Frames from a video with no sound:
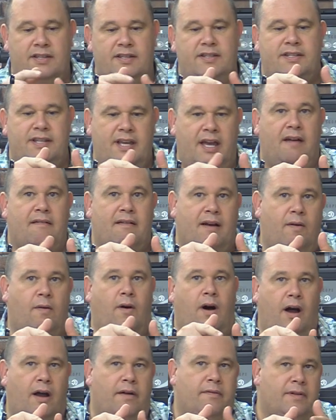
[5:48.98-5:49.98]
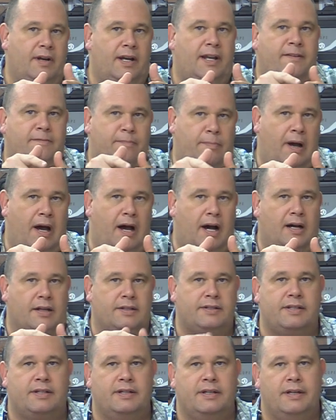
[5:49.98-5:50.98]
the zero eye relief
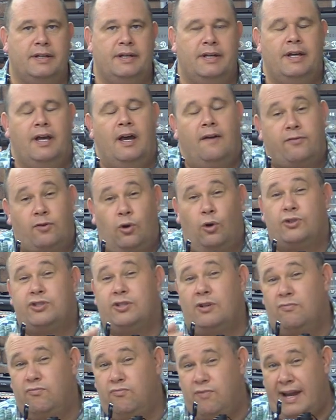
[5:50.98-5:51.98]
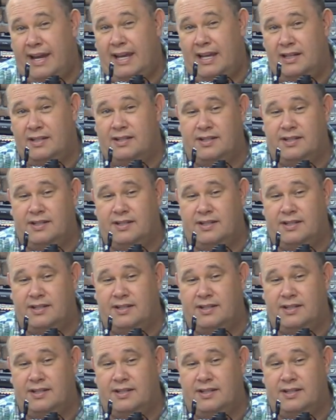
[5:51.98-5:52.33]
part. Of course, a regular